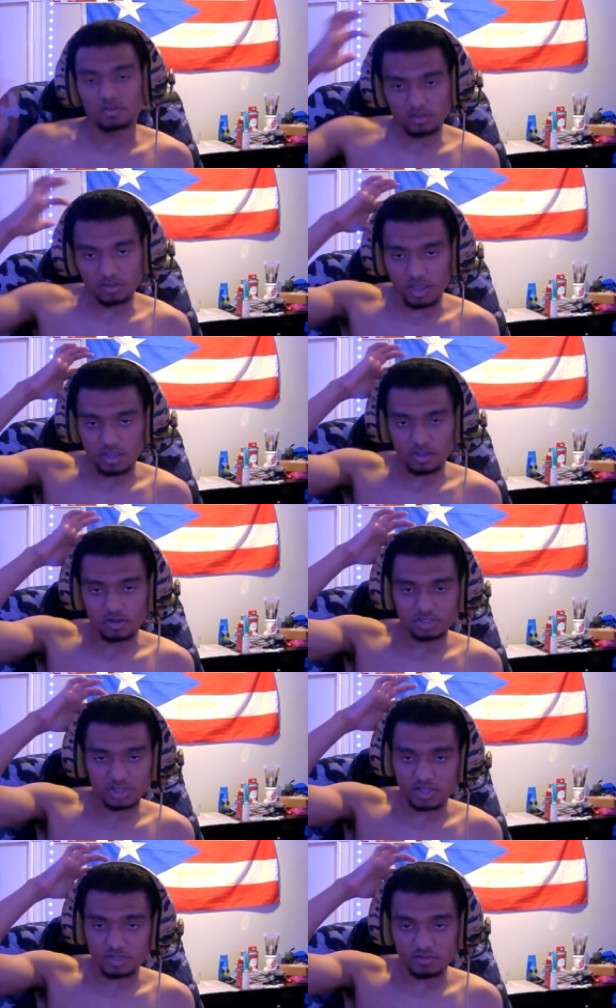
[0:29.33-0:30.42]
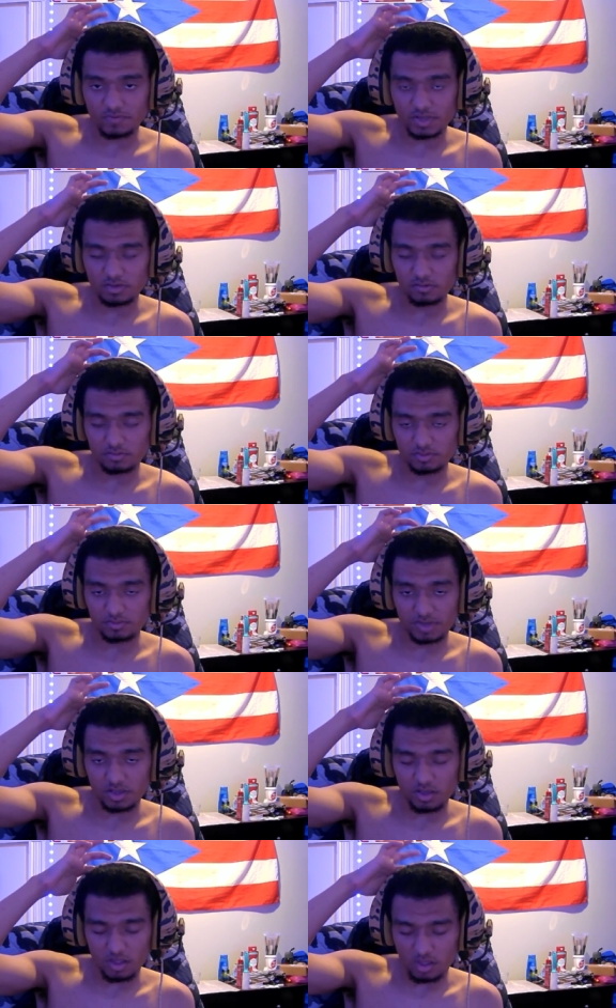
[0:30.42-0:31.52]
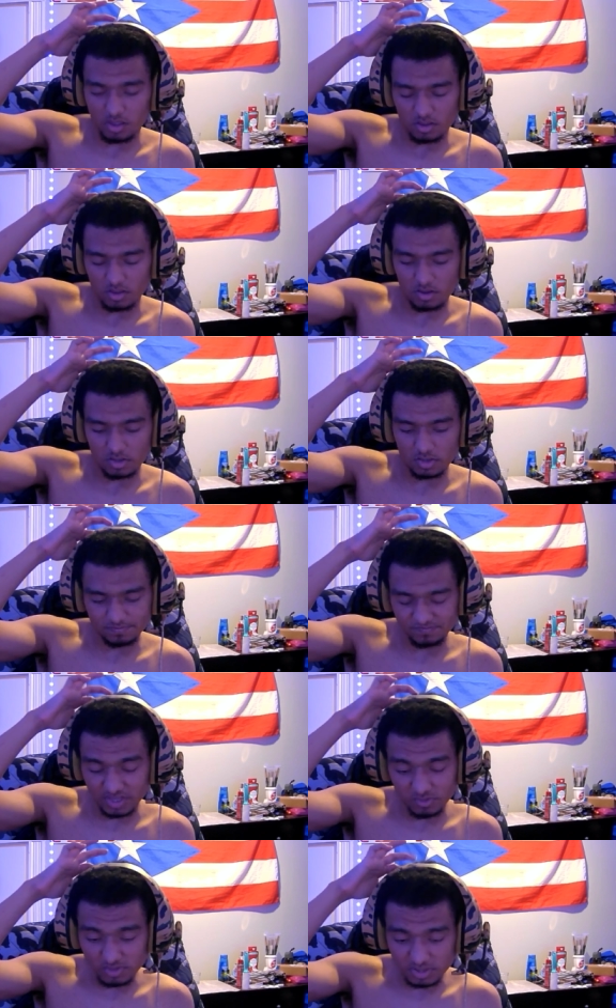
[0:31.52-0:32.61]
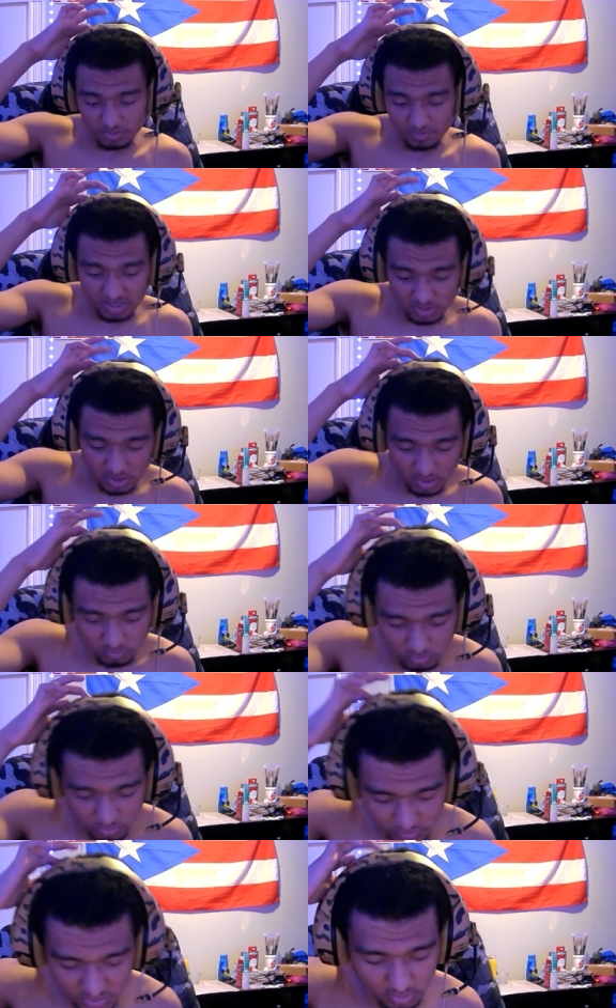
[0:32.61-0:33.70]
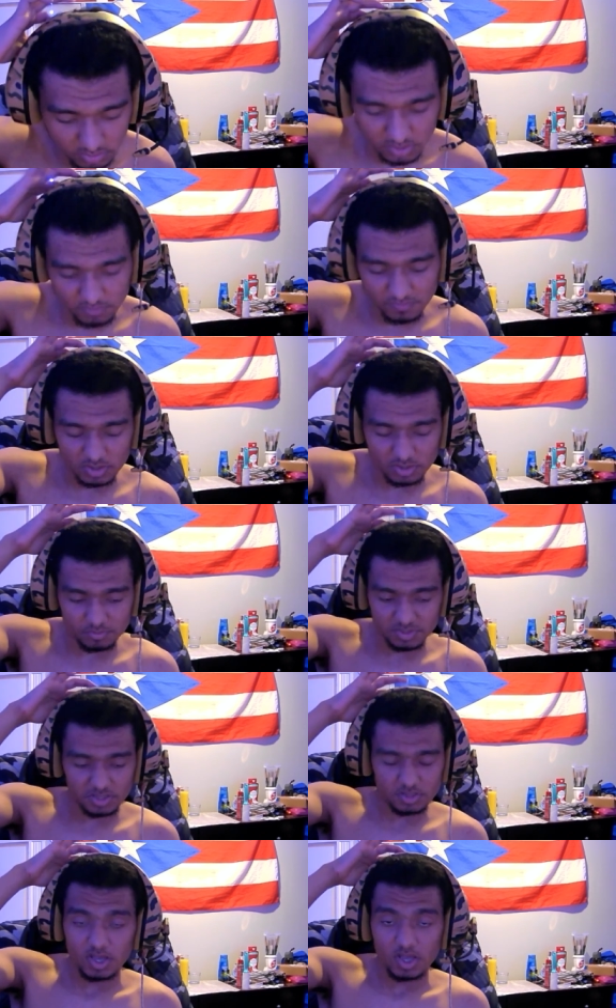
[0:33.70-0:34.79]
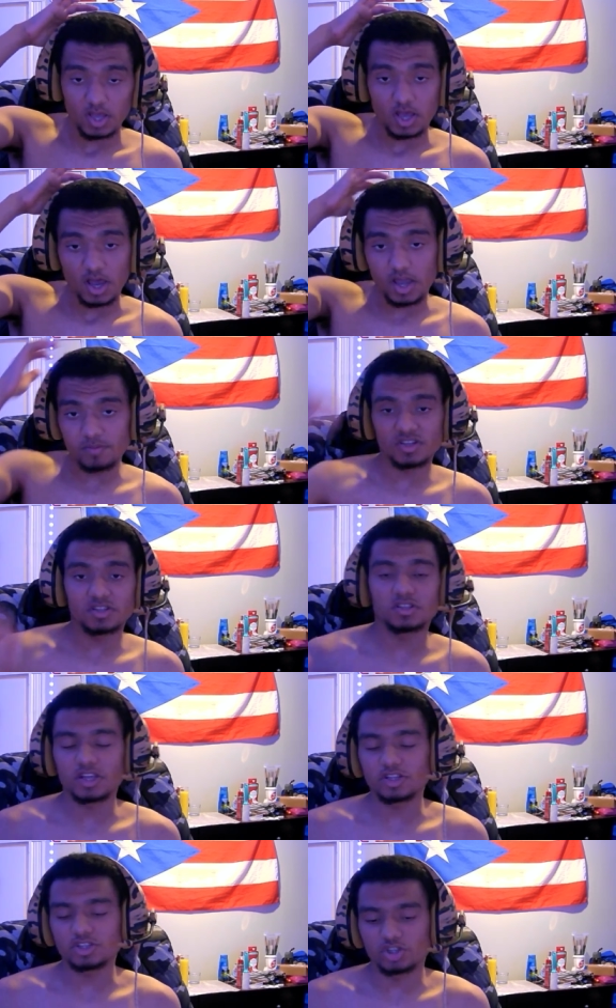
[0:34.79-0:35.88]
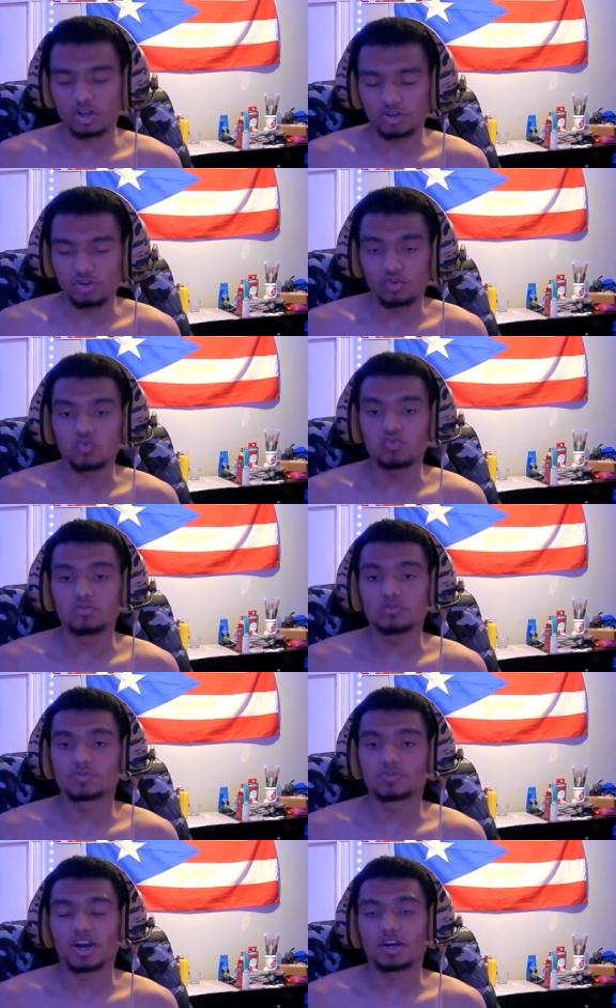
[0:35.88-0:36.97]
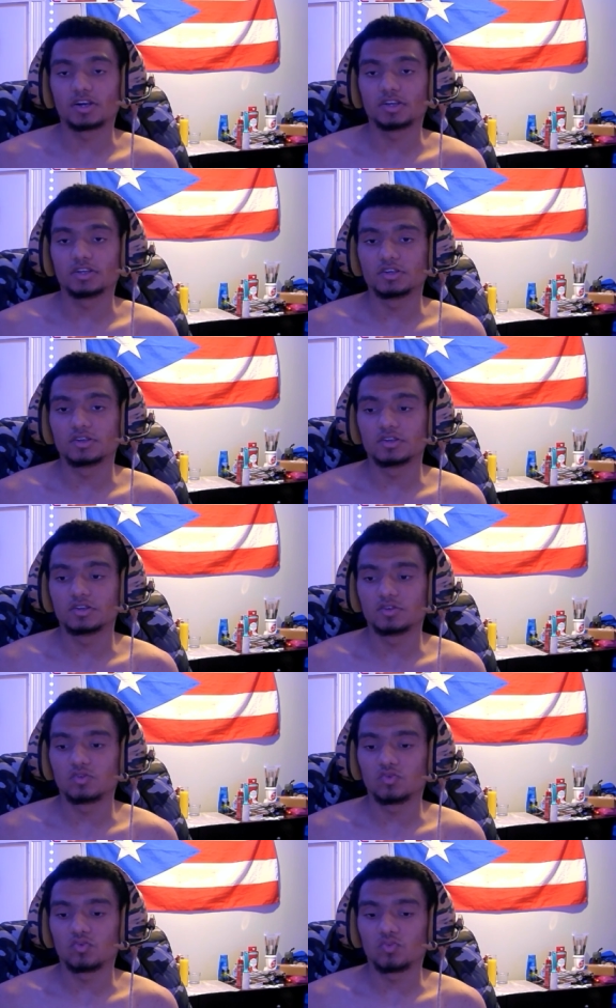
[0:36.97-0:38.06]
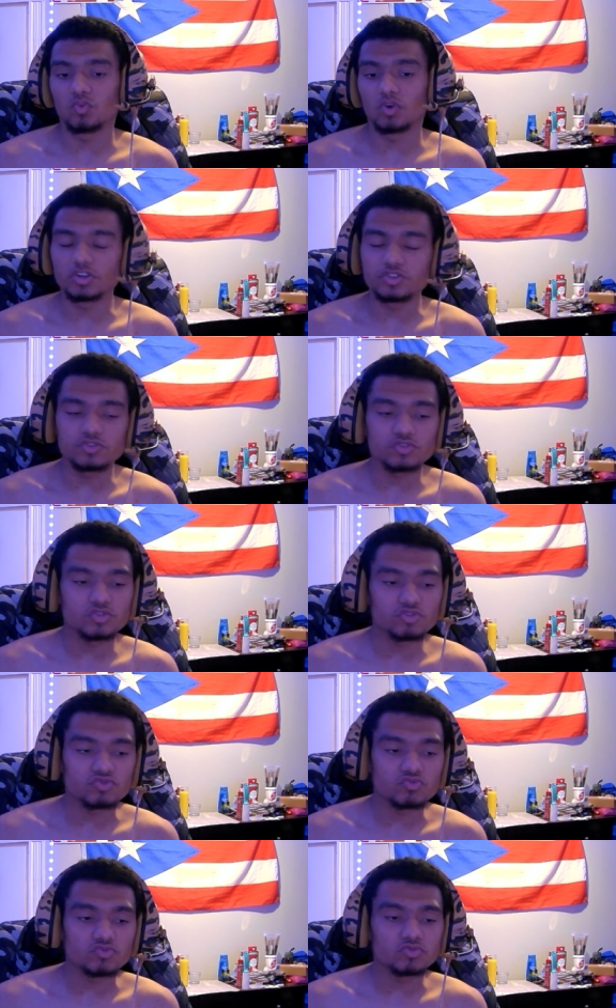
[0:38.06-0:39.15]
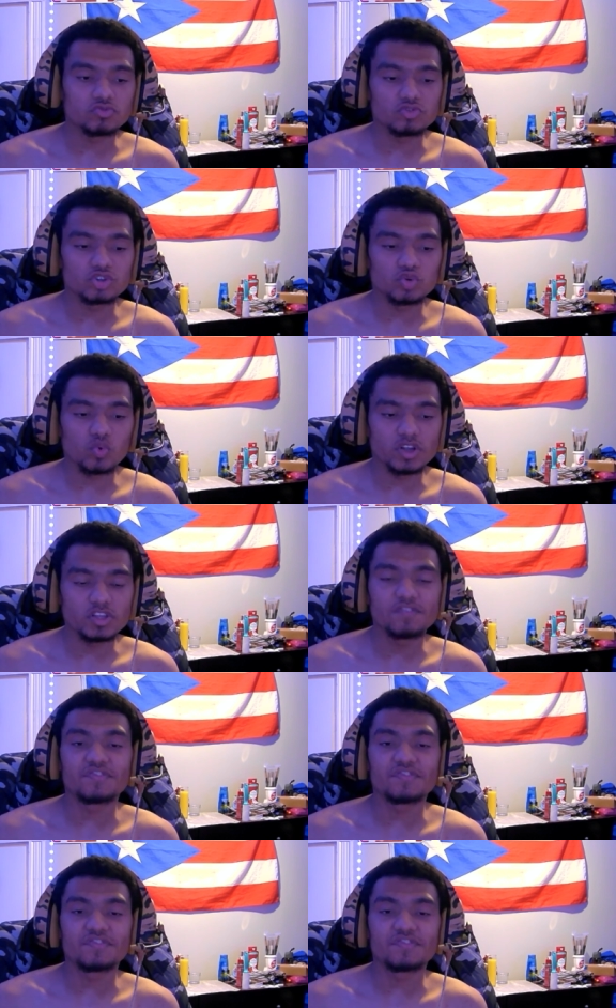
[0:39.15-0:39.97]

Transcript: that y'all track these videos, man. Um, if you guys see by the title, you know what title today's video, man. I'm gonna let y'all know who's my 1 through 20